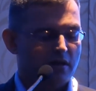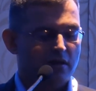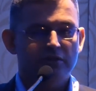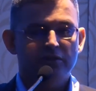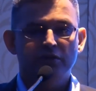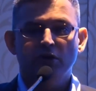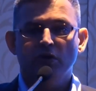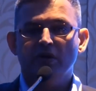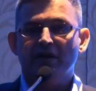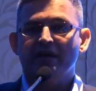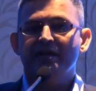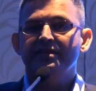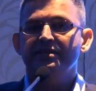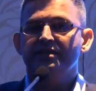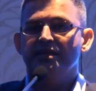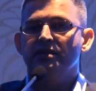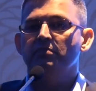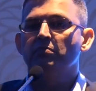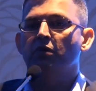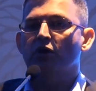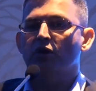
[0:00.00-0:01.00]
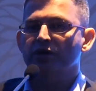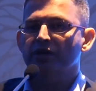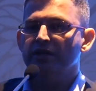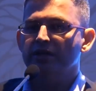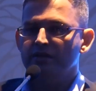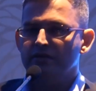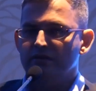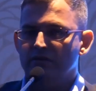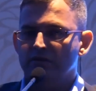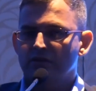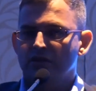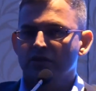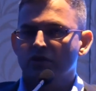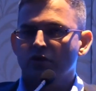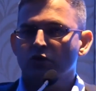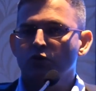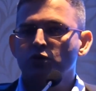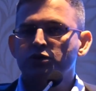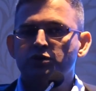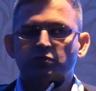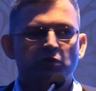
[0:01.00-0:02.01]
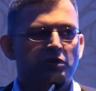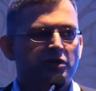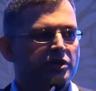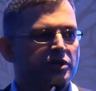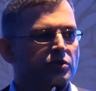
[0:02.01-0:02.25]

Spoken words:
Your entire body, the clothes what